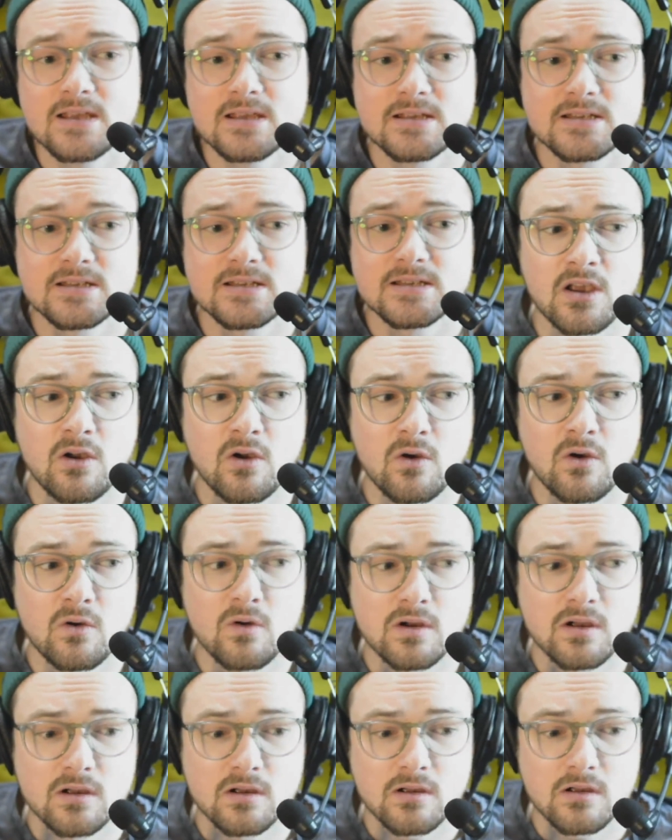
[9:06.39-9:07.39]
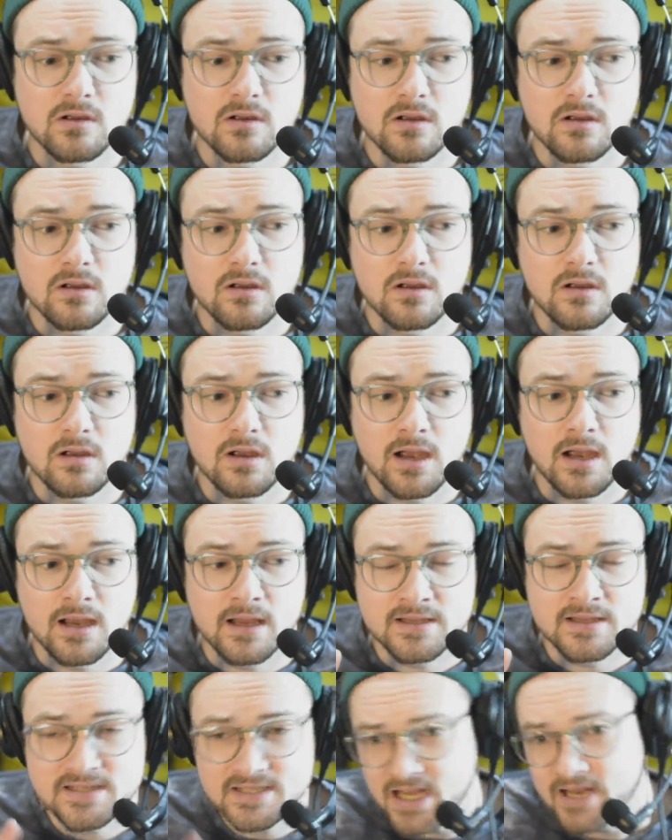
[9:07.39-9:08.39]
So
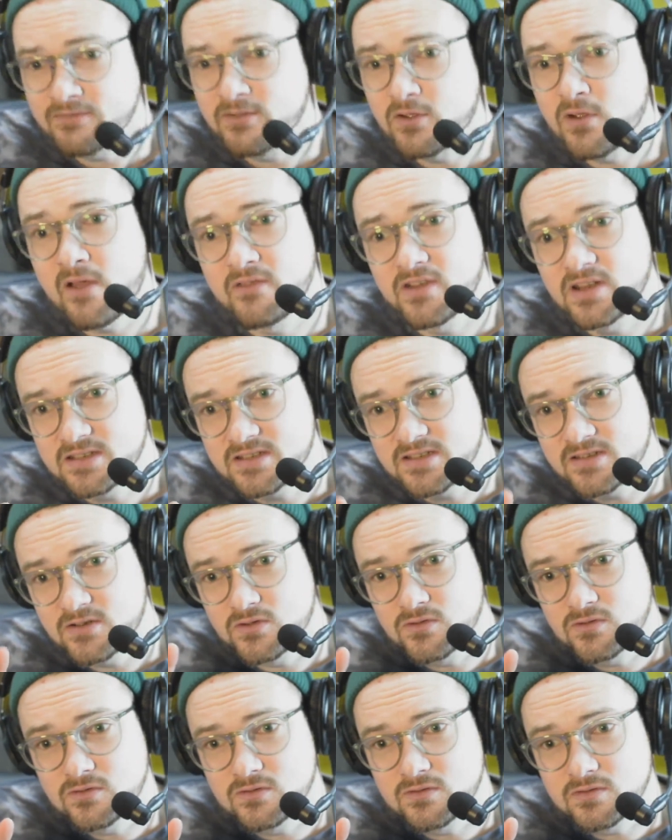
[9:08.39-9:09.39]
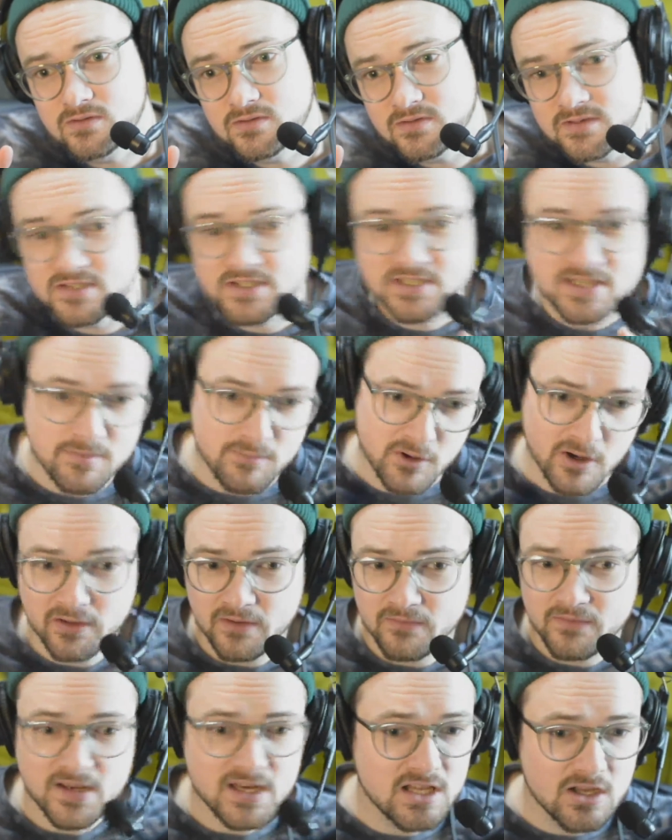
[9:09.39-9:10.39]
instead of you having to skip around the
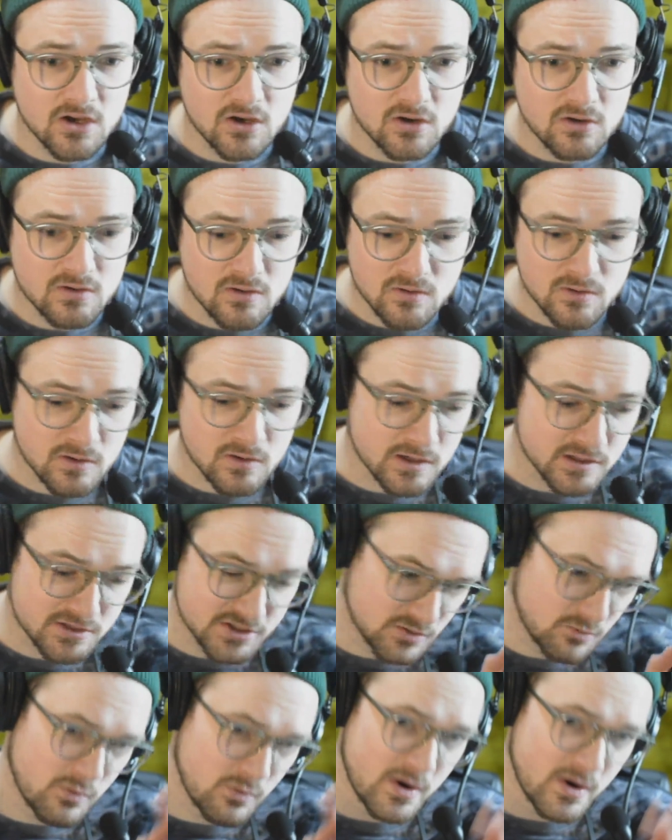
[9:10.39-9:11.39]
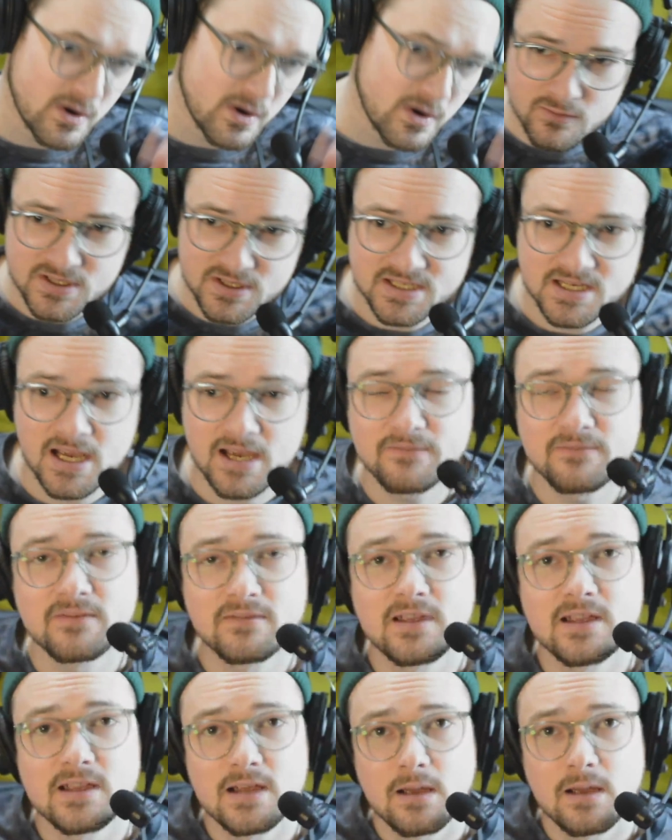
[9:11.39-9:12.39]
video or just wait through stuff,
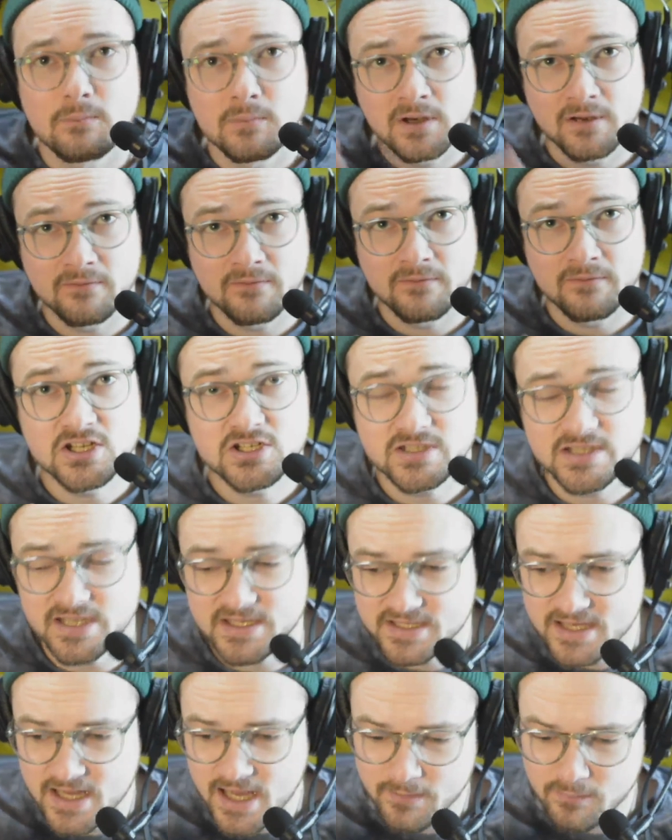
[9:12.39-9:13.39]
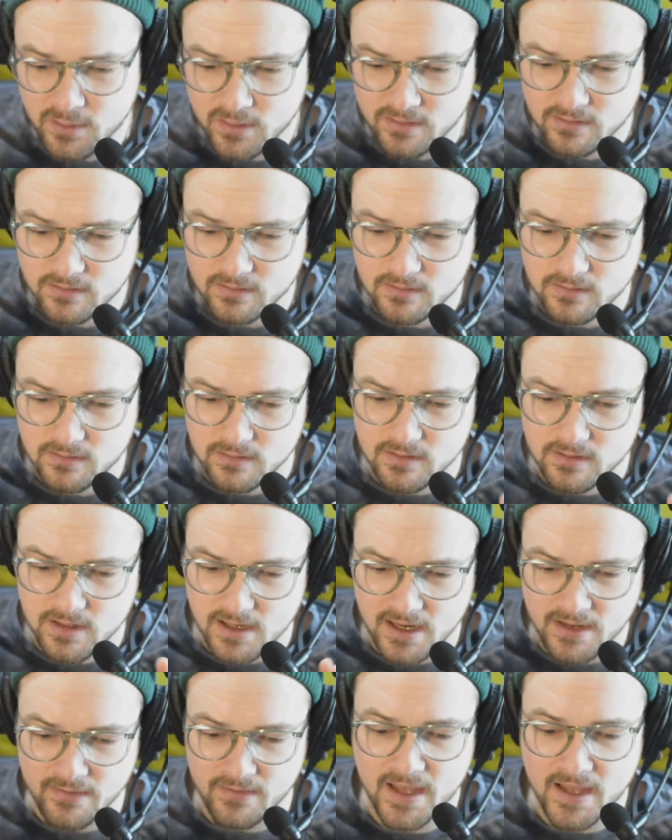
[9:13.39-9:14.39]
I'm going to finish this up,
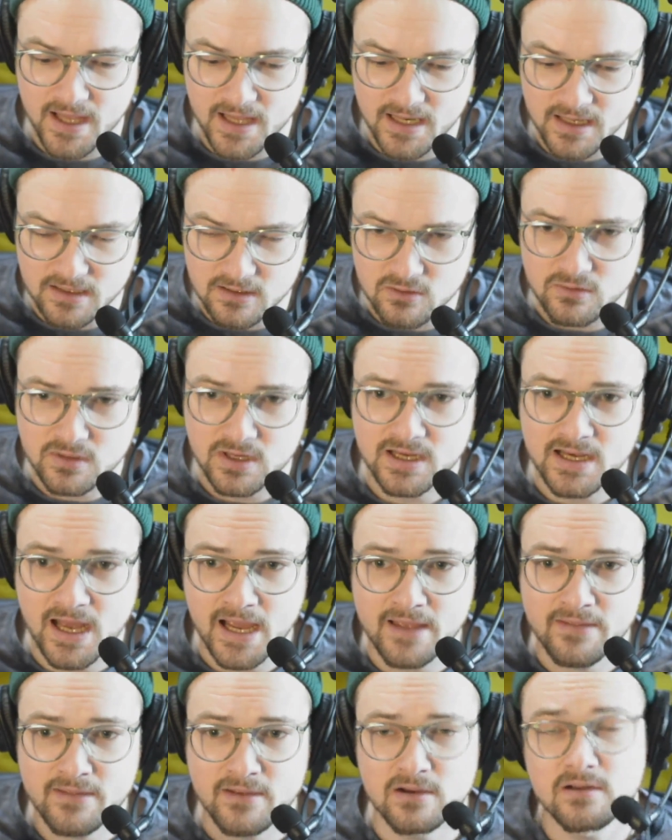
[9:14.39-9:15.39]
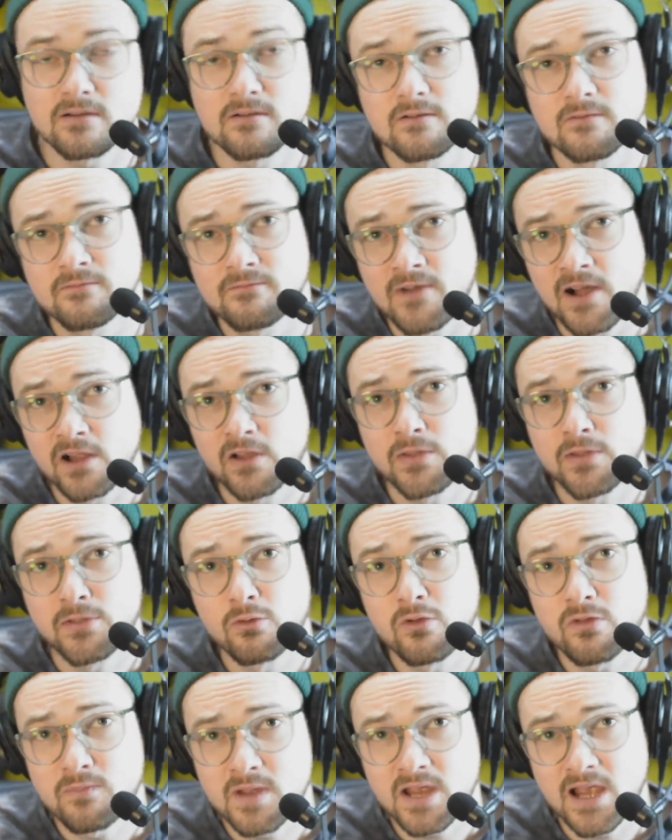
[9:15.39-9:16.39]
and then you can either follow through
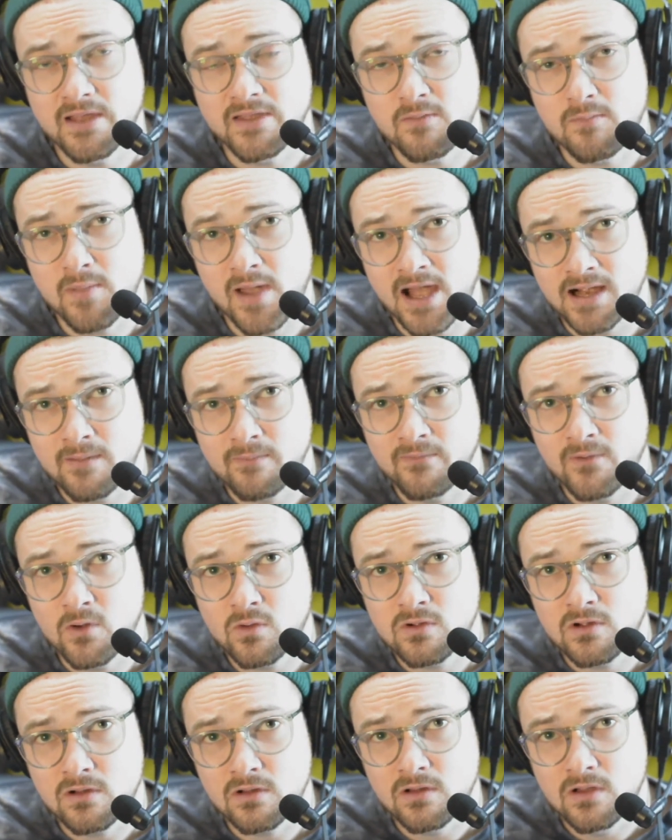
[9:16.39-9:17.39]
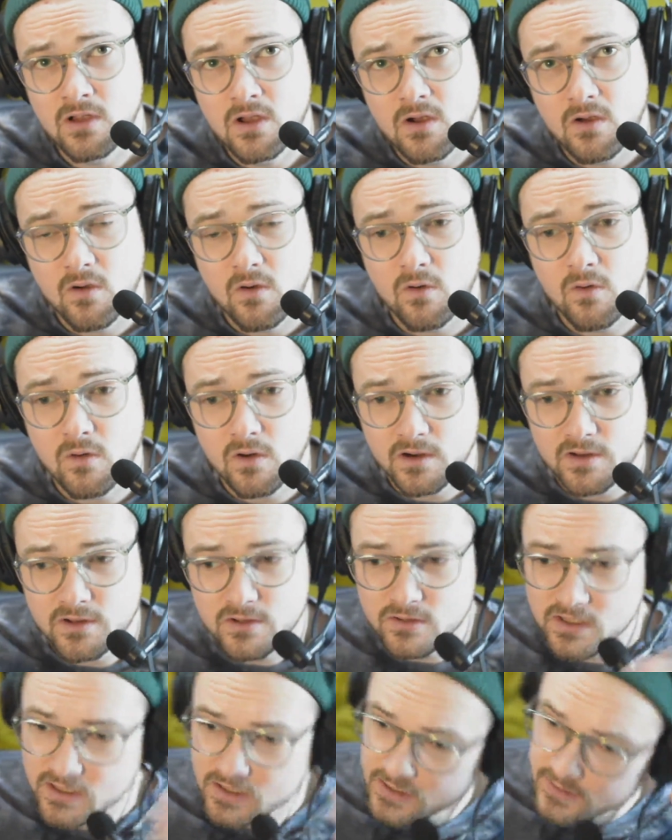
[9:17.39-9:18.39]
with me on the backup vocal, or you
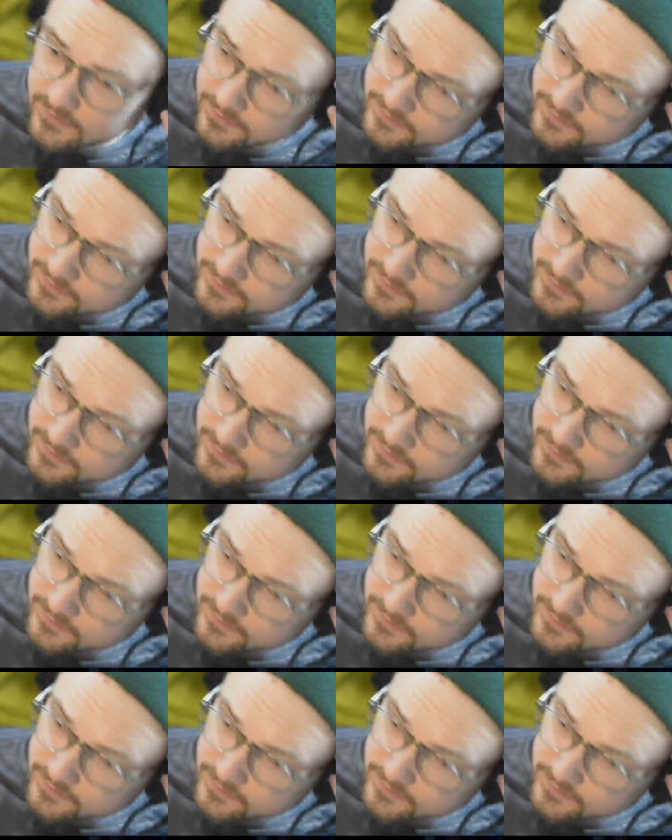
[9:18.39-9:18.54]
can...